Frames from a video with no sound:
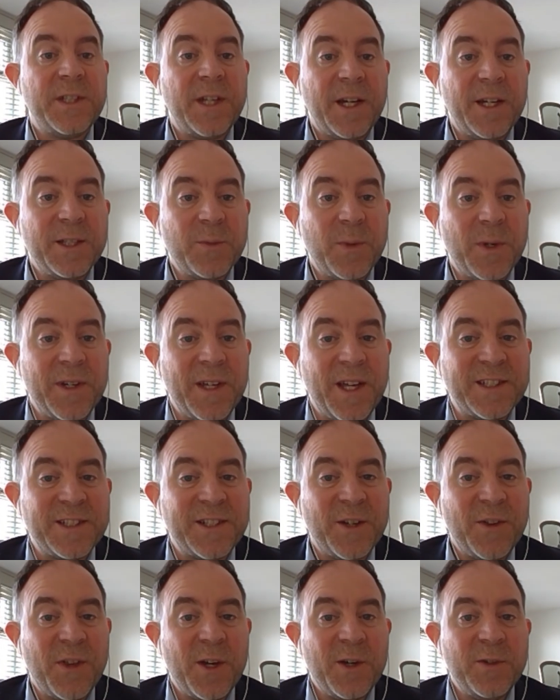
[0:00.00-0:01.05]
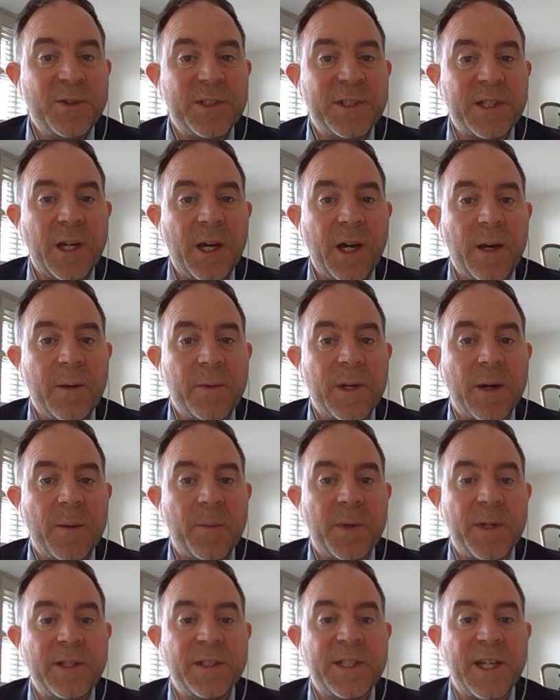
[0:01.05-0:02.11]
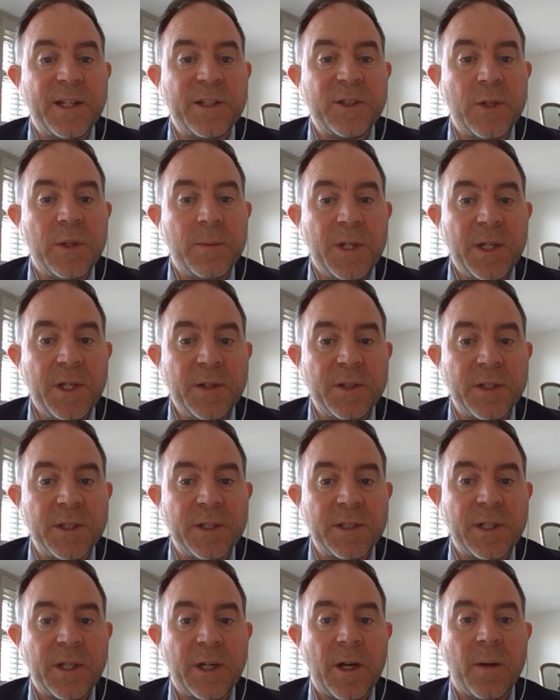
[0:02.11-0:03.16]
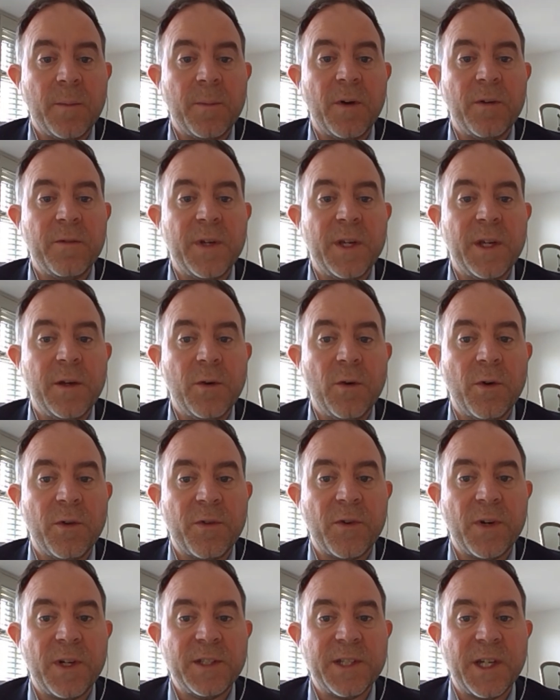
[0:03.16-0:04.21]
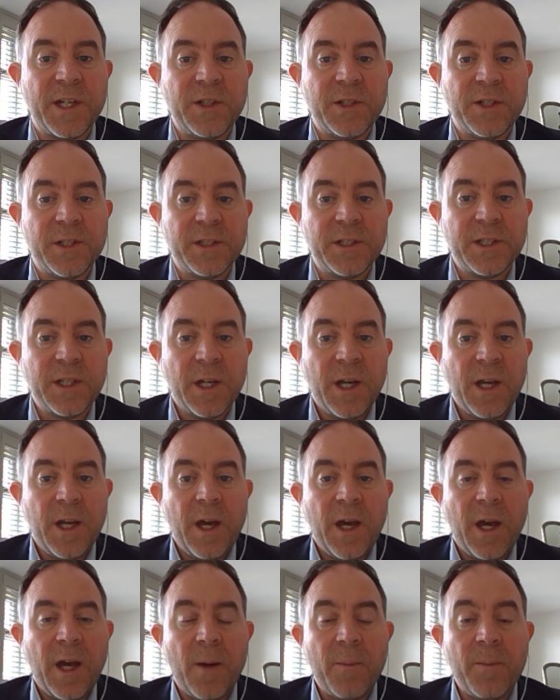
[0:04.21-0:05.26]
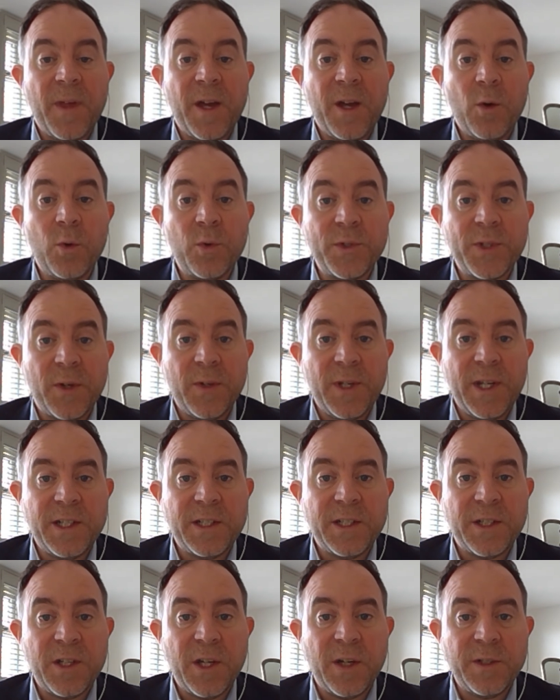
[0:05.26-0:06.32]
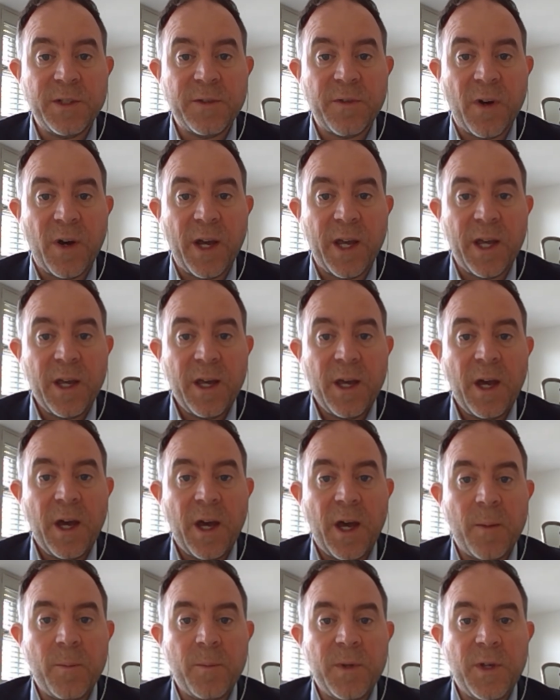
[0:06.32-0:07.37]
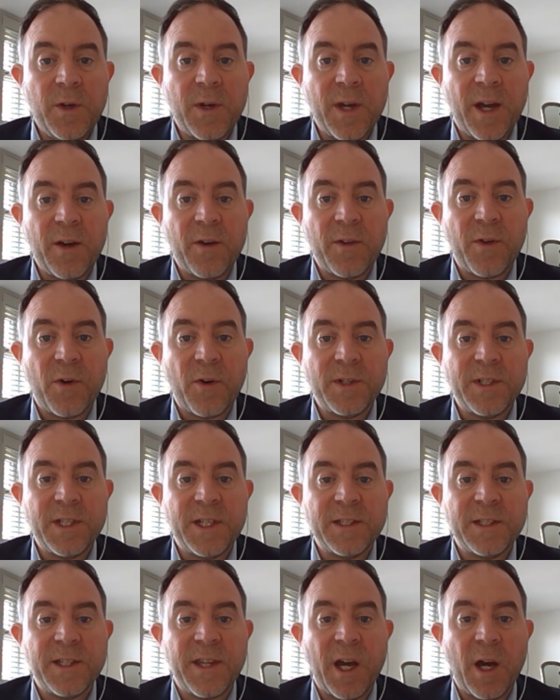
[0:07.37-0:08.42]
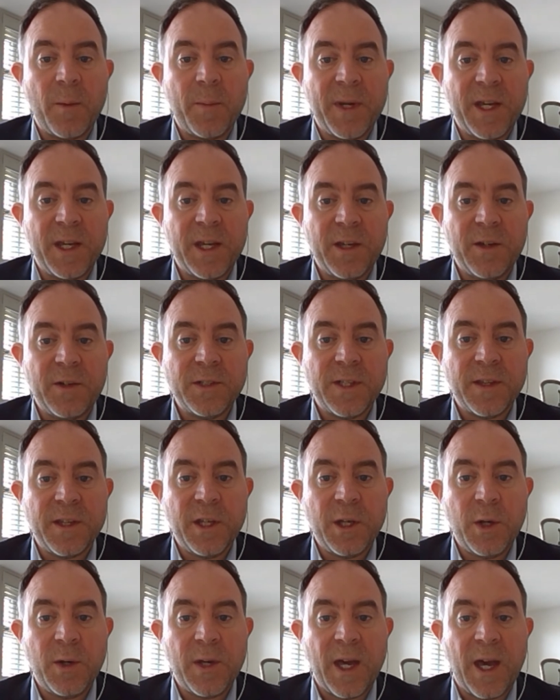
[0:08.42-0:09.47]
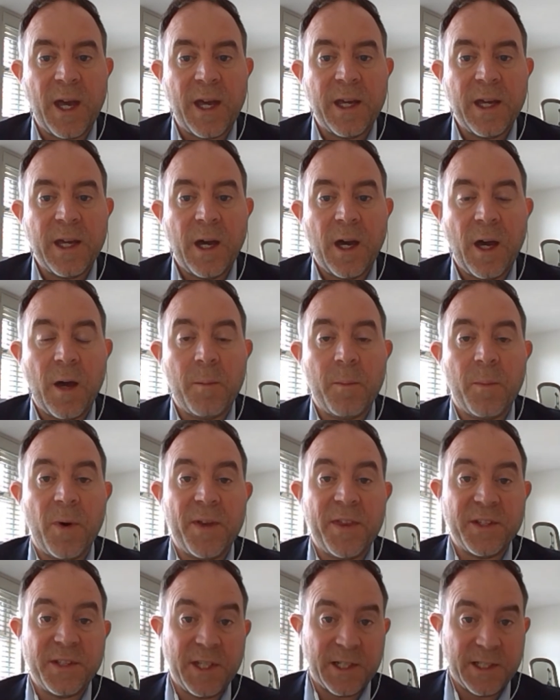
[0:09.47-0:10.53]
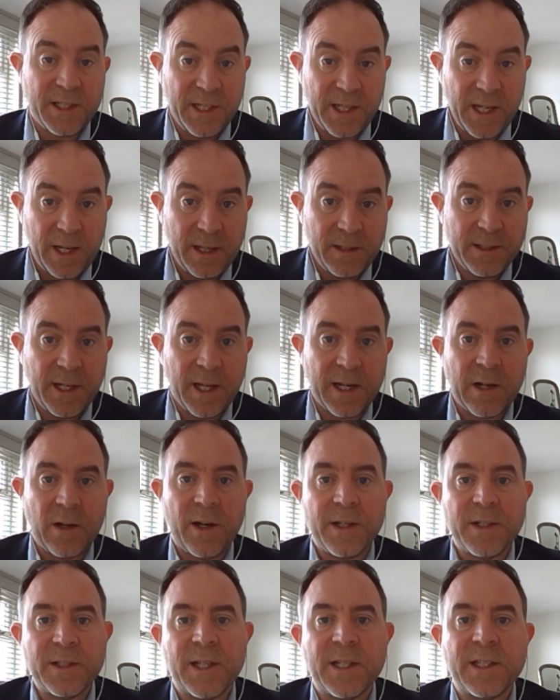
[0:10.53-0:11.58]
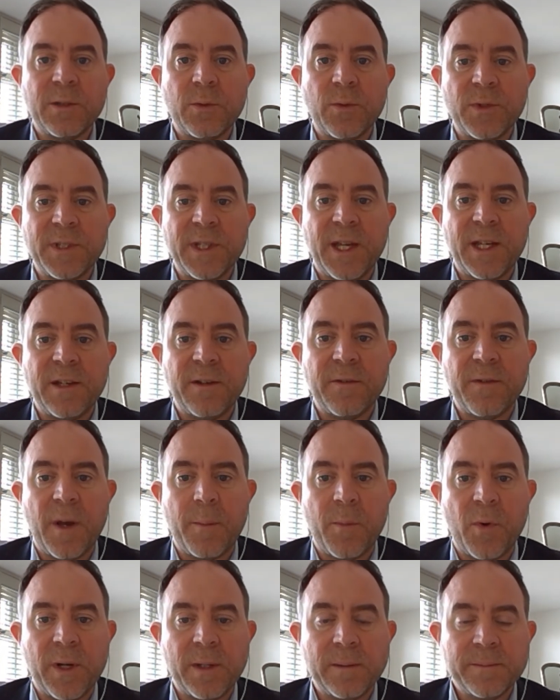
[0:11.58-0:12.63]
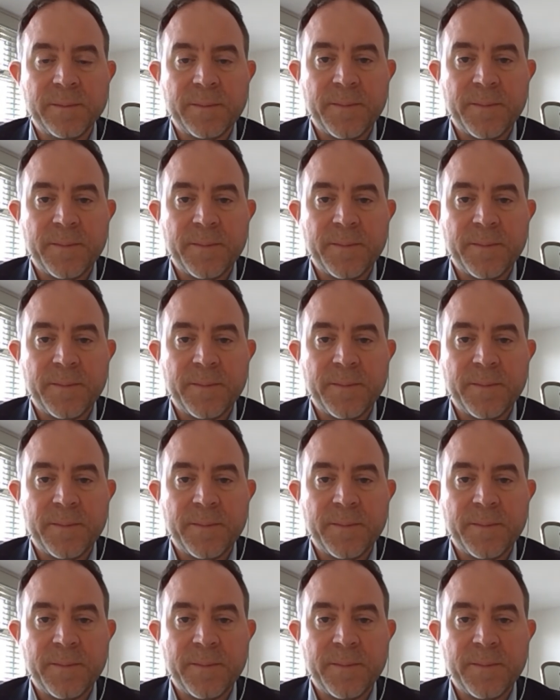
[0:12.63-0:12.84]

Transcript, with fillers: say as well, yes, yeah, so those um, companies, downstream users um, of E U authorizations, um, they also need to notify um, U K authorities that they are being used in the U K um, by the sixty-day deadline, so that's towards the end of February.